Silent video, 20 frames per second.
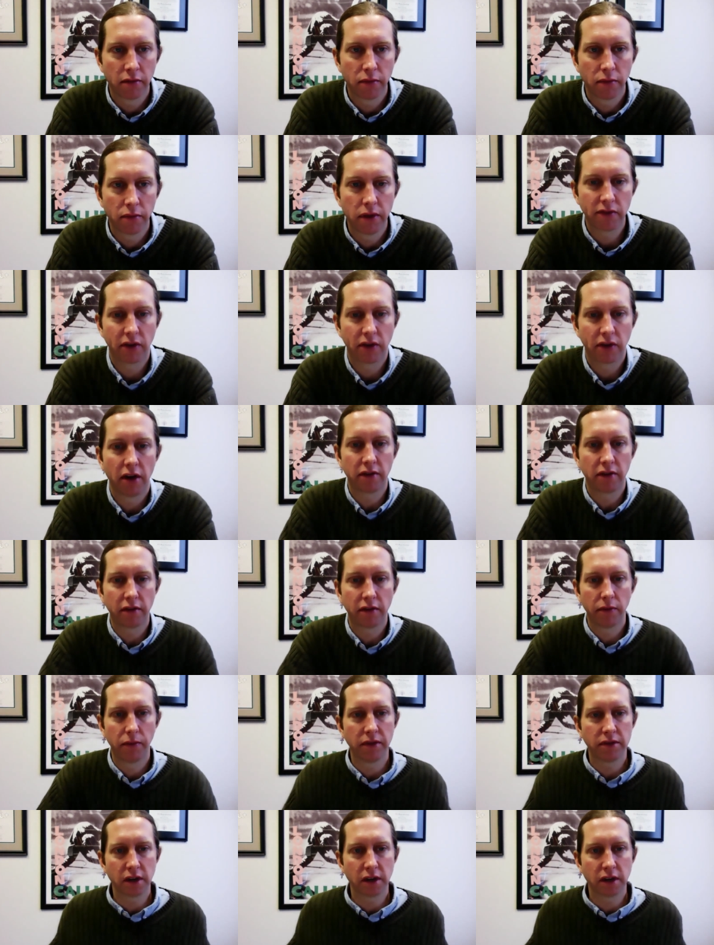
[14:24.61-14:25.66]
We
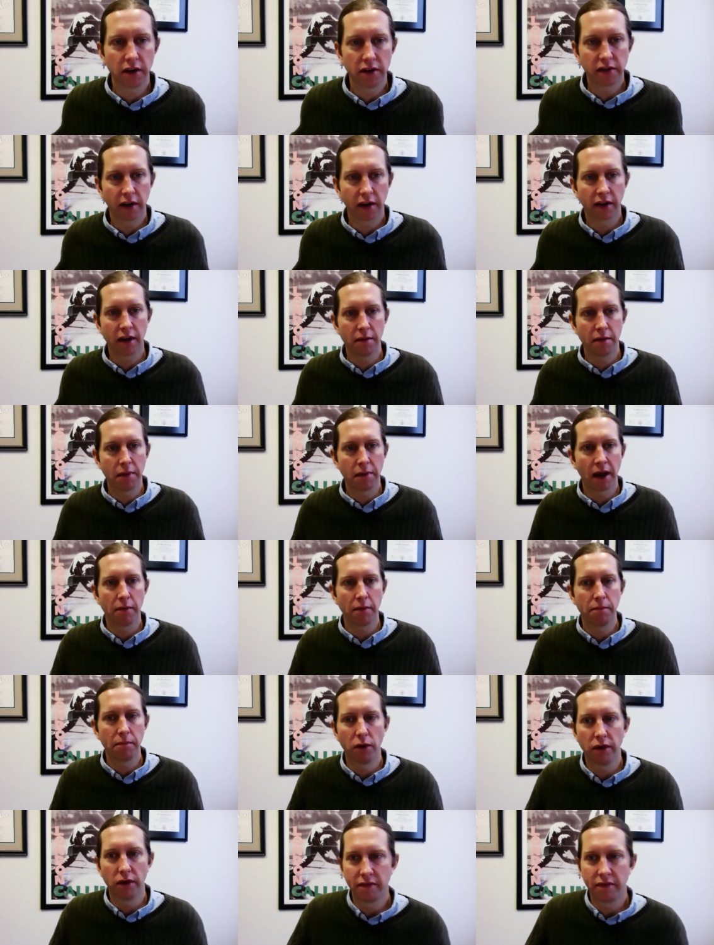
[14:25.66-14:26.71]
started talking about
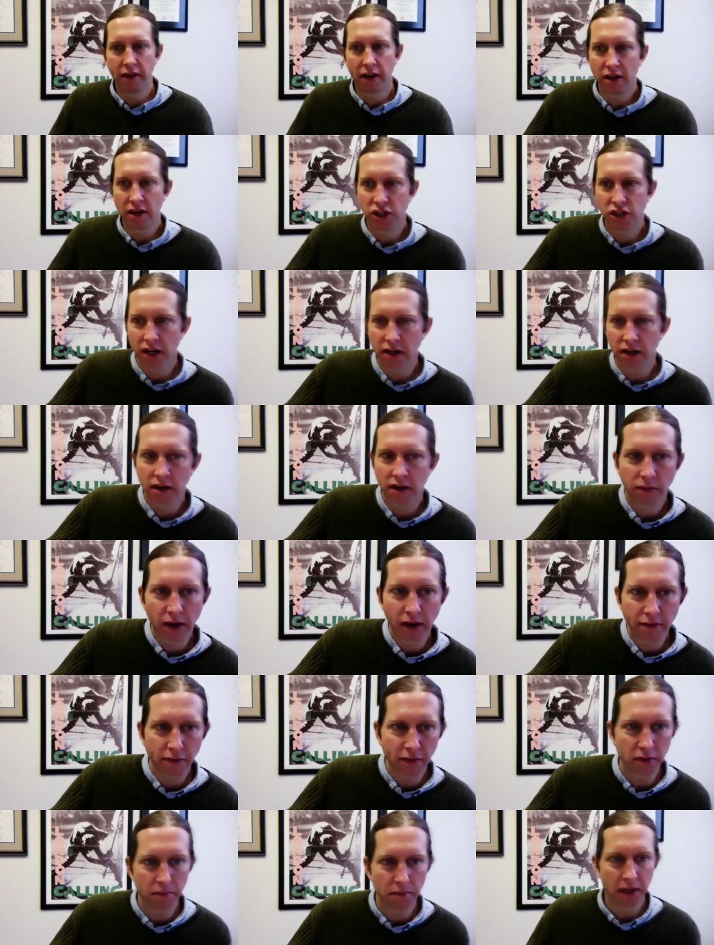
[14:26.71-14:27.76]
motive and agenda right
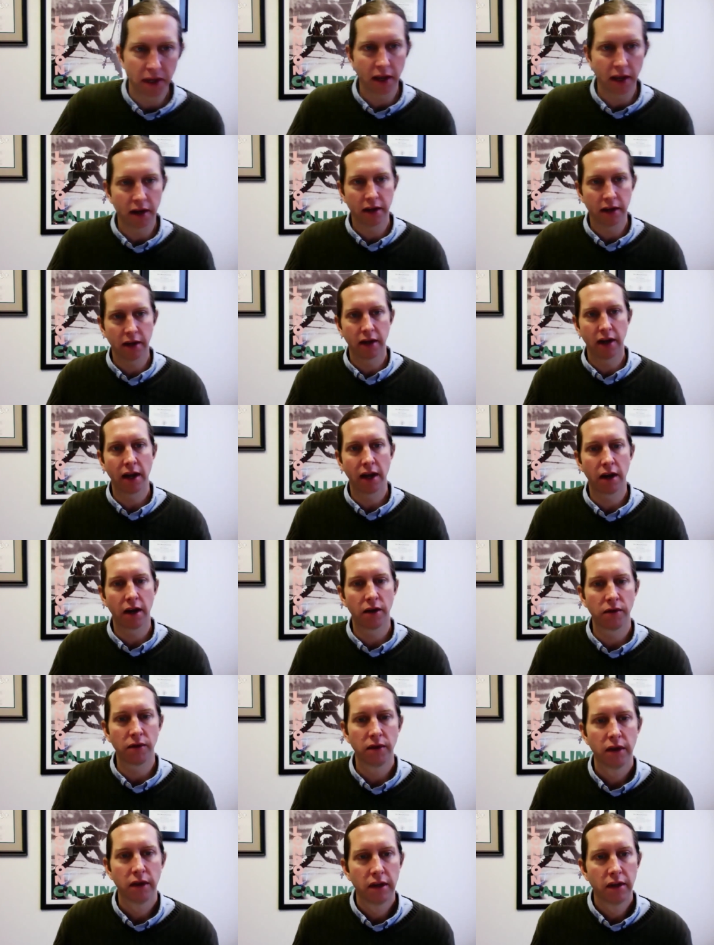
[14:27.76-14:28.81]
from the beginning, and
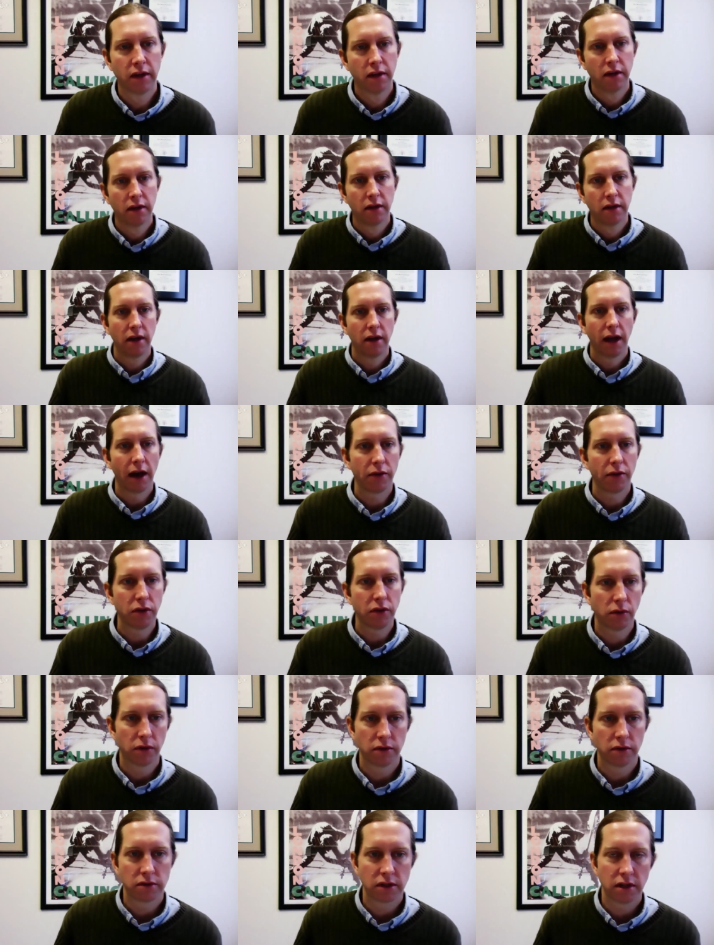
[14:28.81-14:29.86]
how
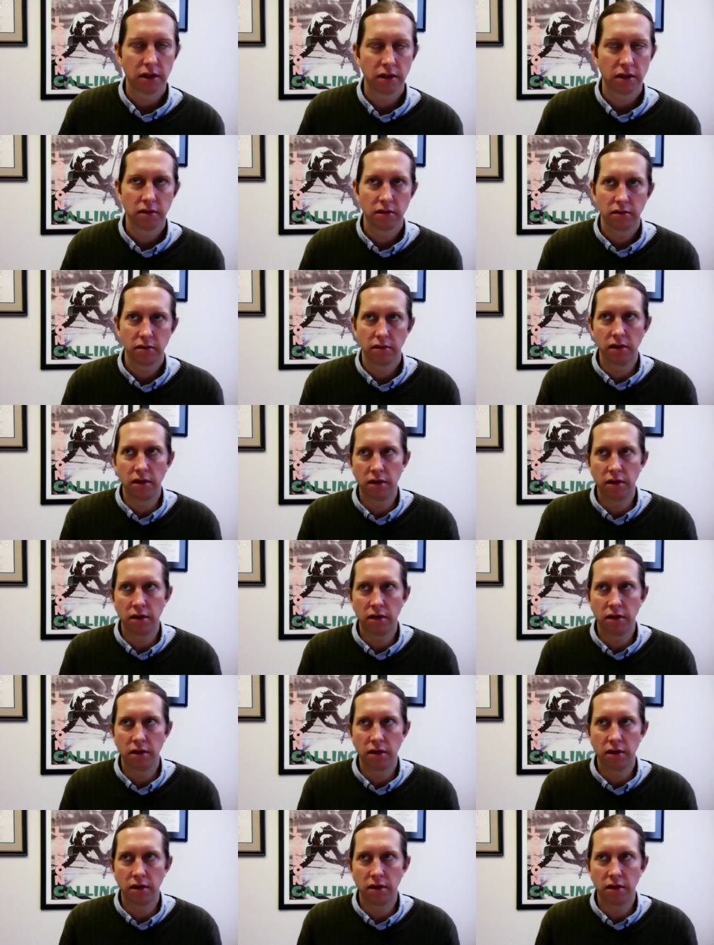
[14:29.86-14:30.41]
yours and